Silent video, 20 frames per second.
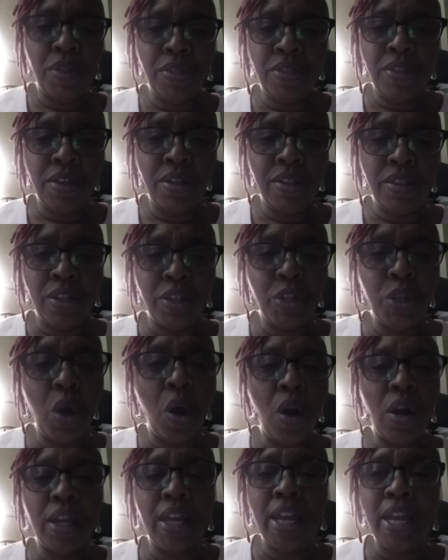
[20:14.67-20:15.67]
with the
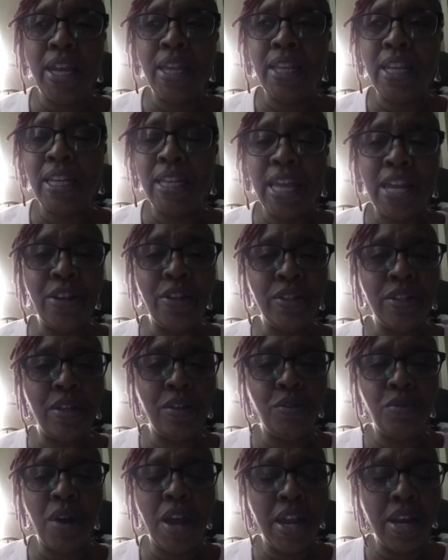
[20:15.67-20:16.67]
talking and the letters
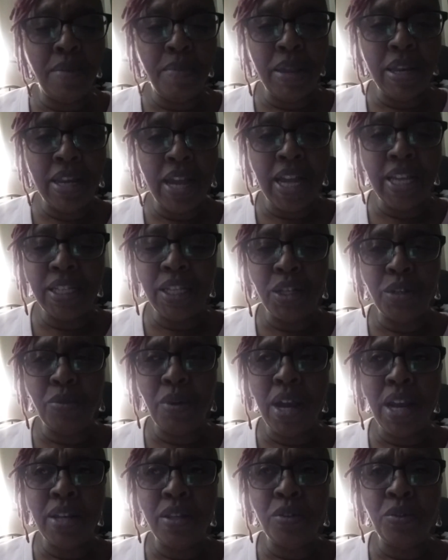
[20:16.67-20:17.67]
and trying to be nice and
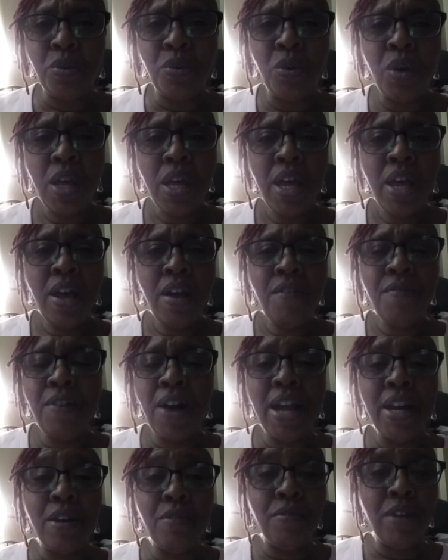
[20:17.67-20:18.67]
trying to
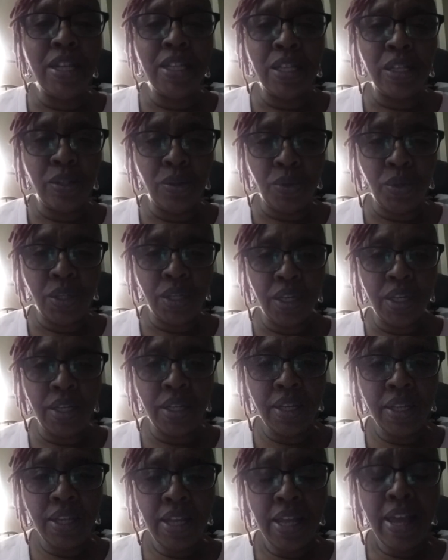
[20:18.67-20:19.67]
find a
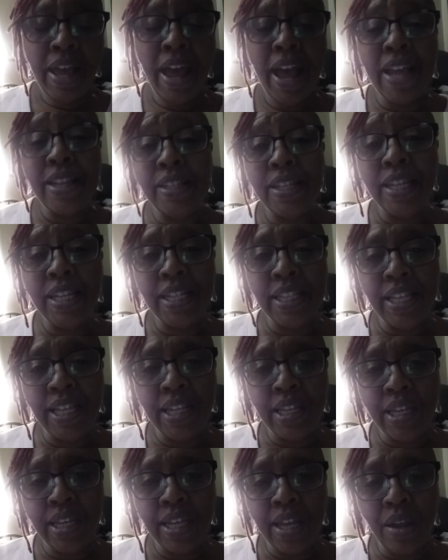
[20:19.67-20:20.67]
resolution. I see
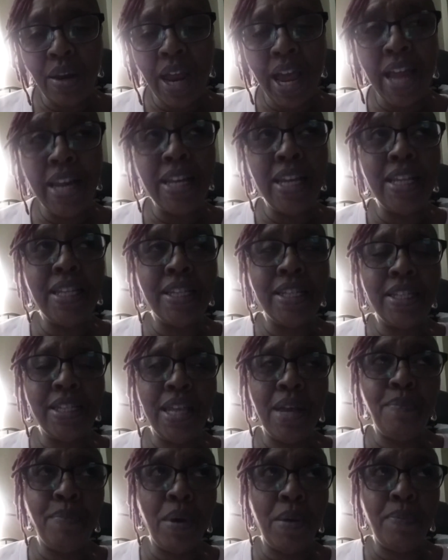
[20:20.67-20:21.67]
clearly that I need to
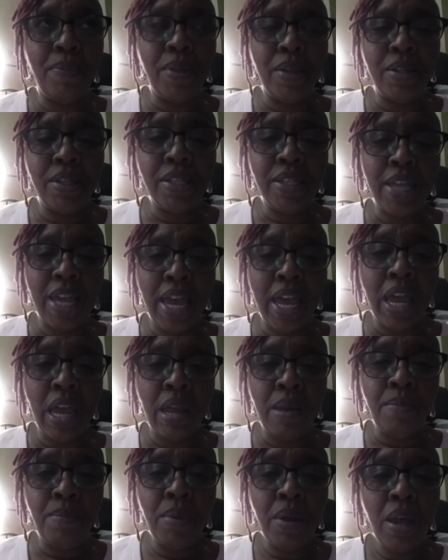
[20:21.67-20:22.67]
step up this
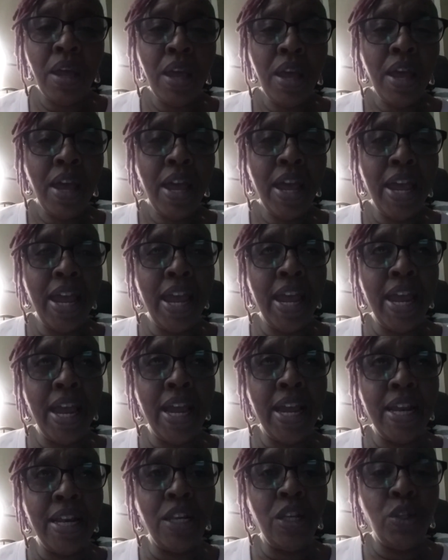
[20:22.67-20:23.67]
game
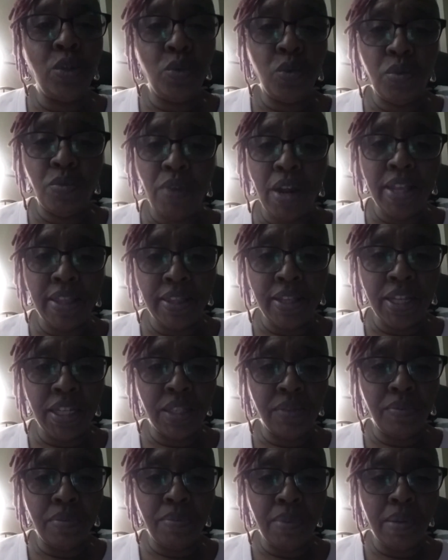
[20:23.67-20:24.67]
and do the right
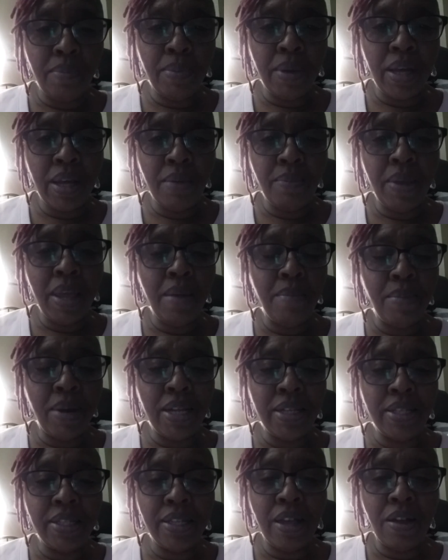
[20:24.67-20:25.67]
things for my mom and
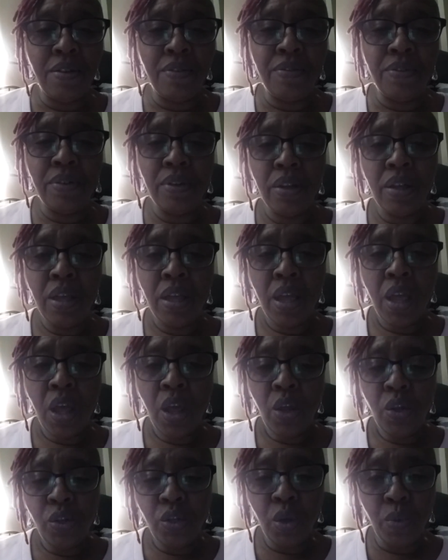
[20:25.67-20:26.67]
myself.
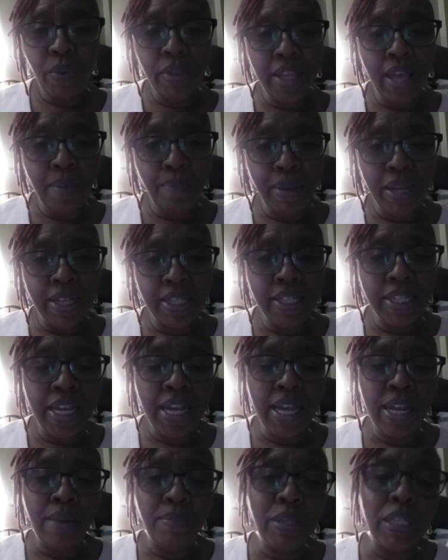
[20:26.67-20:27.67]
So with that being
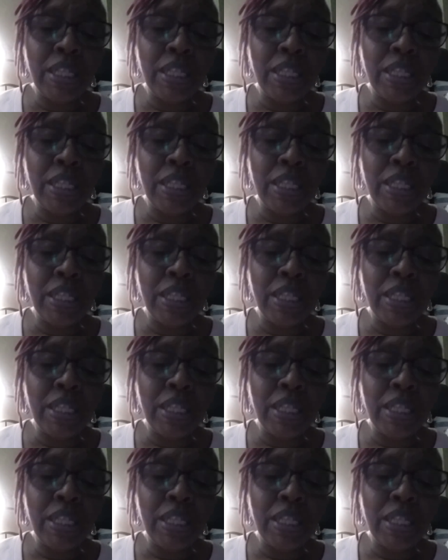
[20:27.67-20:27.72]
said, I'm